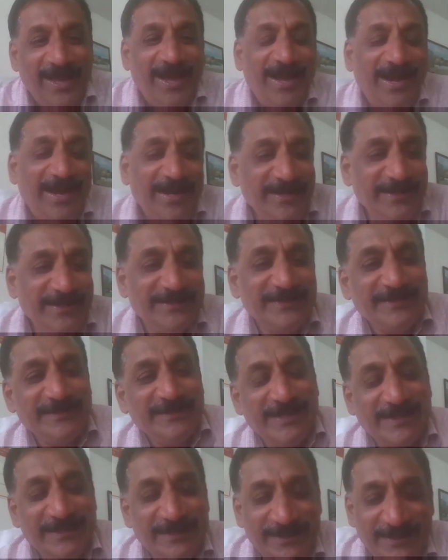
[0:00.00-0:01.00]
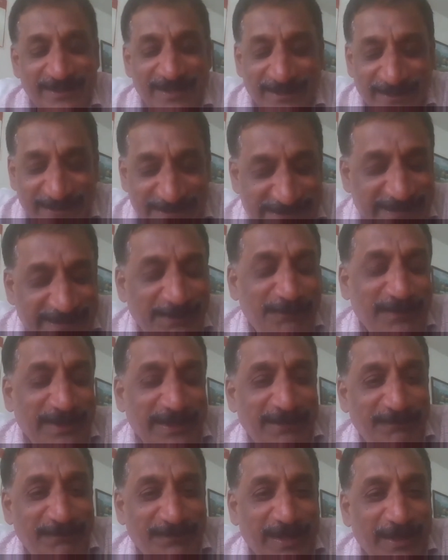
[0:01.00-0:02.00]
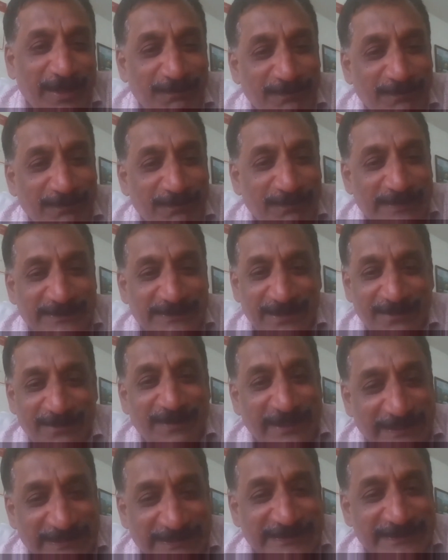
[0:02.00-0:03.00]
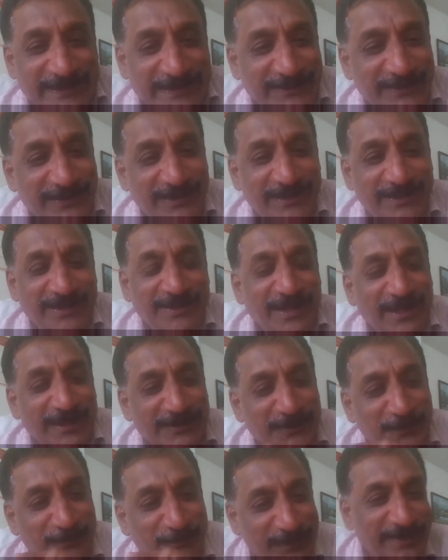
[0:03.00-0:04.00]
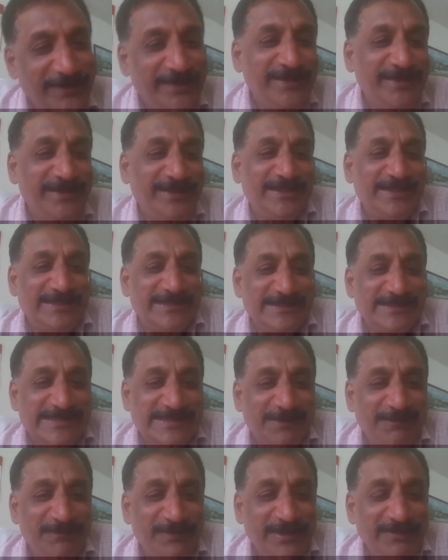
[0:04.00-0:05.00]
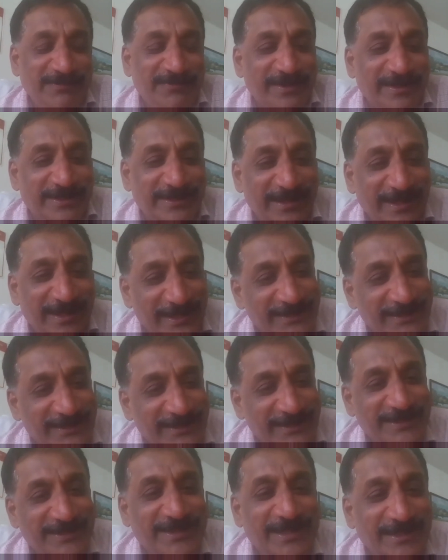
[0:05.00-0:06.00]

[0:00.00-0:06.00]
And at the same time, Thomas Alva Edison actually also patented something for an electrical